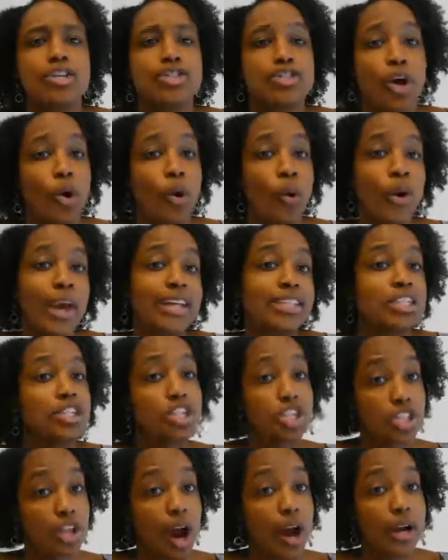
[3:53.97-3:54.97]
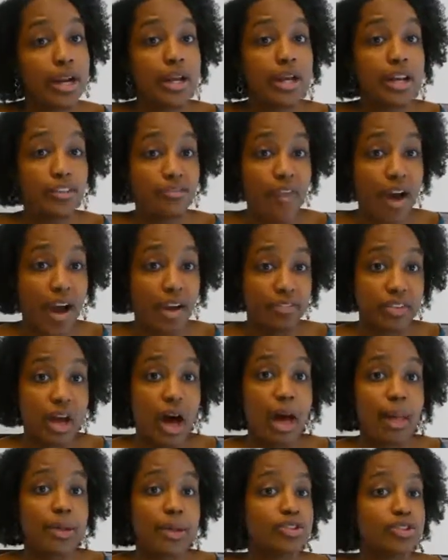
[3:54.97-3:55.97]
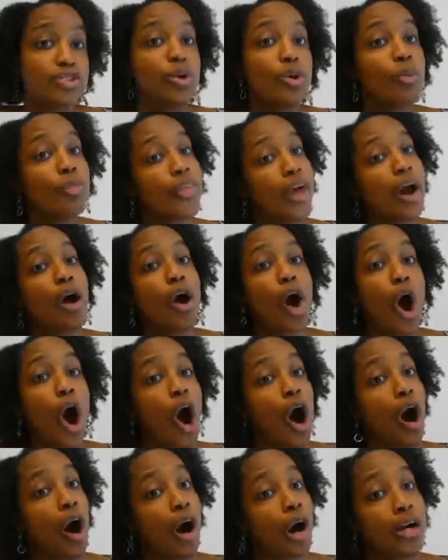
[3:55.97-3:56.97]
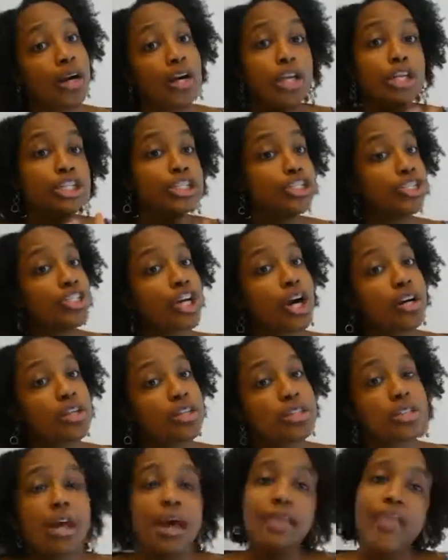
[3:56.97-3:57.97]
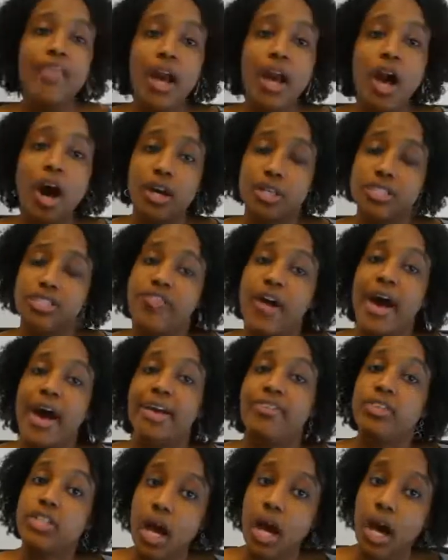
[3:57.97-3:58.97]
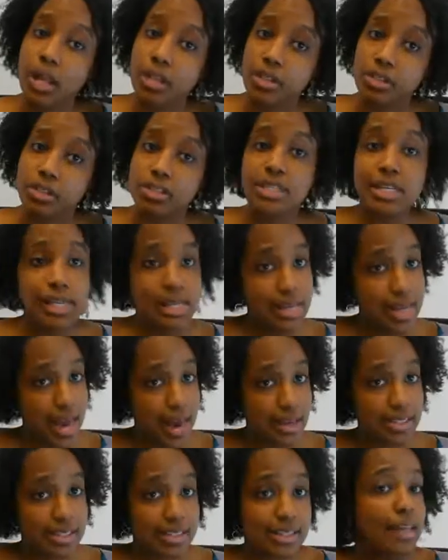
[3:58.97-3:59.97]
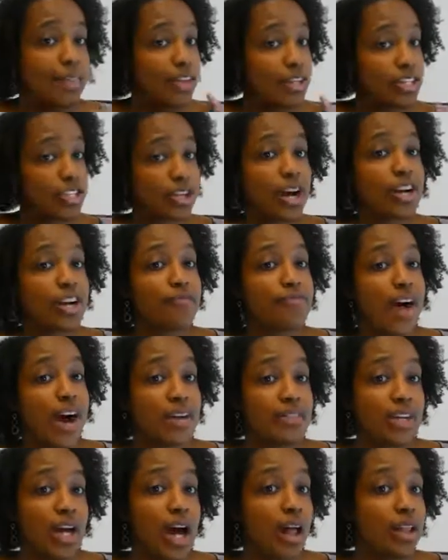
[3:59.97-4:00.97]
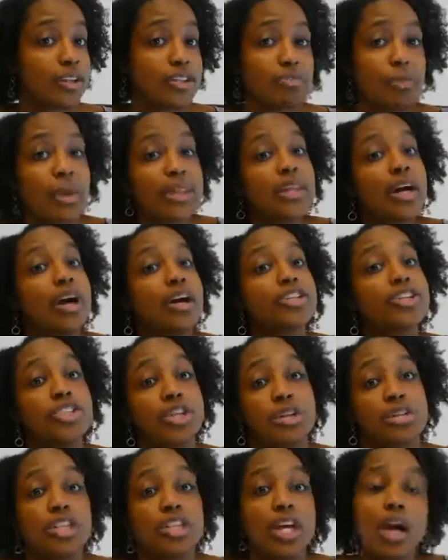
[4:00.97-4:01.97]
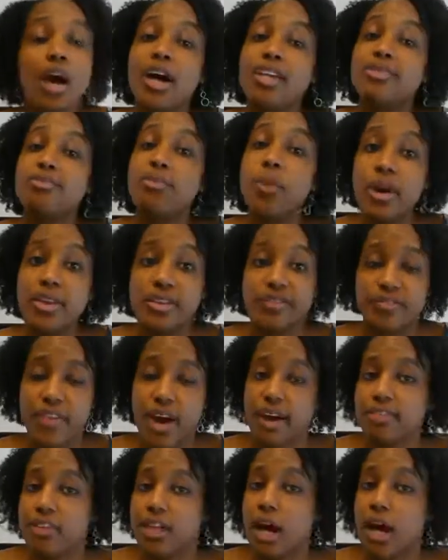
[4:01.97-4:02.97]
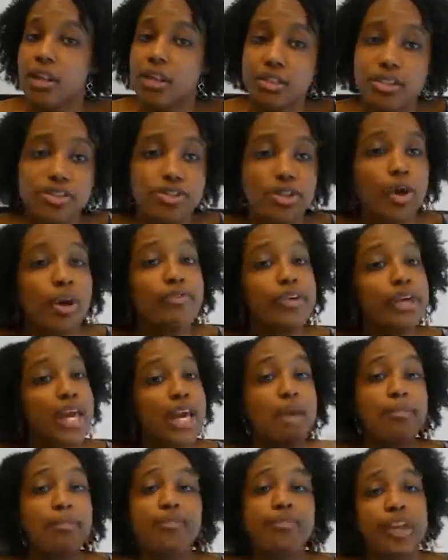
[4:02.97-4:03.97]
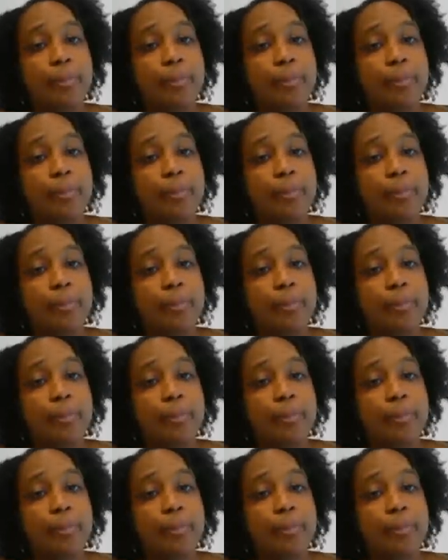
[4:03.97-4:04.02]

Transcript: So it's starting at $5. So there are shirts that cost $5. Yes, they start at $5, but there are shirts that cost more than $5. So if you keep